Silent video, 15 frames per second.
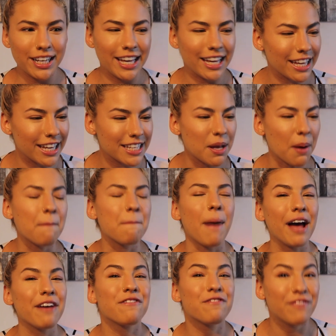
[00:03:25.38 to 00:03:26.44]
is
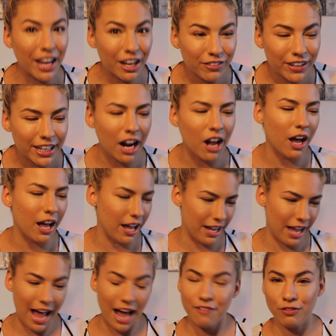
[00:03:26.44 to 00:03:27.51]
my favorite.
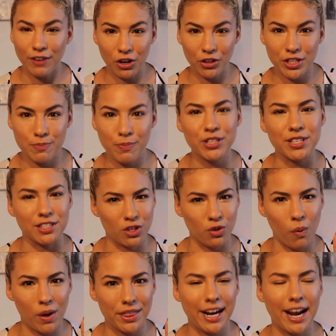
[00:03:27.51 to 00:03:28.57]
I haven't read all these books. This is
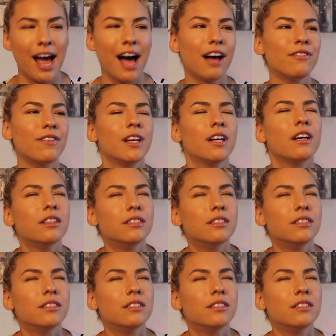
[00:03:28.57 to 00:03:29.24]
the one that I have.